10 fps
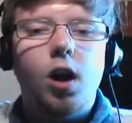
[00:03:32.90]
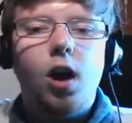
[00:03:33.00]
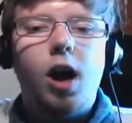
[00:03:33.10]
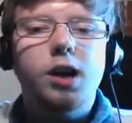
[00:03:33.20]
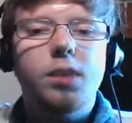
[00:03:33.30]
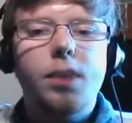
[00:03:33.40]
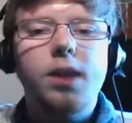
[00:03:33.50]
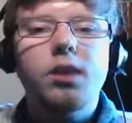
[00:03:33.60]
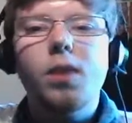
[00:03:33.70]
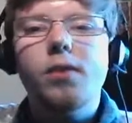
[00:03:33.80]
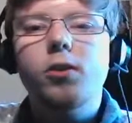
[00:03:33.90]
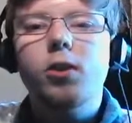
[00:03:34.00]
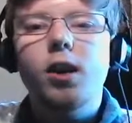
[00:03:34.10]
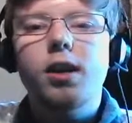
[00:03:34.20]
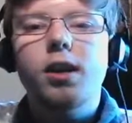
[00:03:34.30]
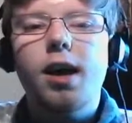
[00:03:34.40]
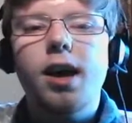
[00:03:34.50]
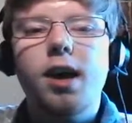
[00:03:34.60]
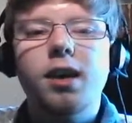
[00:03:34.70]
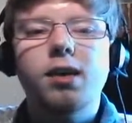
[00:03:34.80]
debating whether or not there
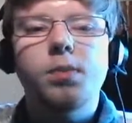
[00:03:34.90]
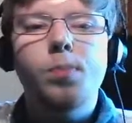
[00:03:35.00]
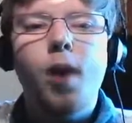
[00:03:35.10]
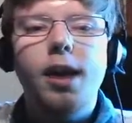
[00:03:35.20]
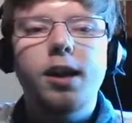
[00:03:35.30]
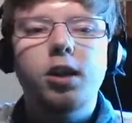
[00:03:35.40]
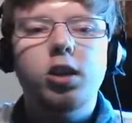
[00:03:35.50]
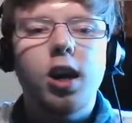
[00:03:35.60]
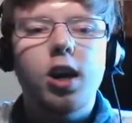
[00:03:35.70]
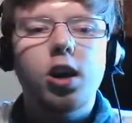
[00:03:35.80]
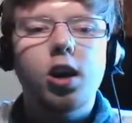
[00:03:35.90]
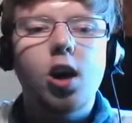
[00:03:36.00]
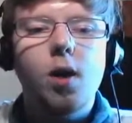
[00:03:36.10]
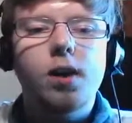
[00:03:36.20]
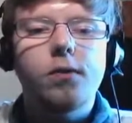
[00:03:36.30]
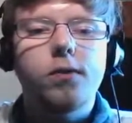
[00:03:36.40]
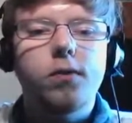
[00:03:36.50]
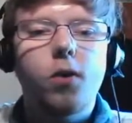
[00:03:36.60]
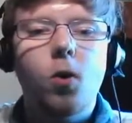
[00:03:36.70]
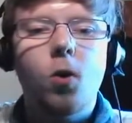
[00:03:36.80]
is mileage in going
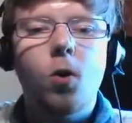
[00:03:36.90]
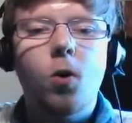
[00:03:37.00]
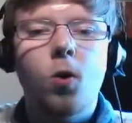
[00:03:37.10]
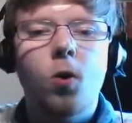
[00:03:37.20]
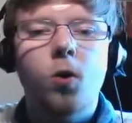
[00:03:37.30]
for...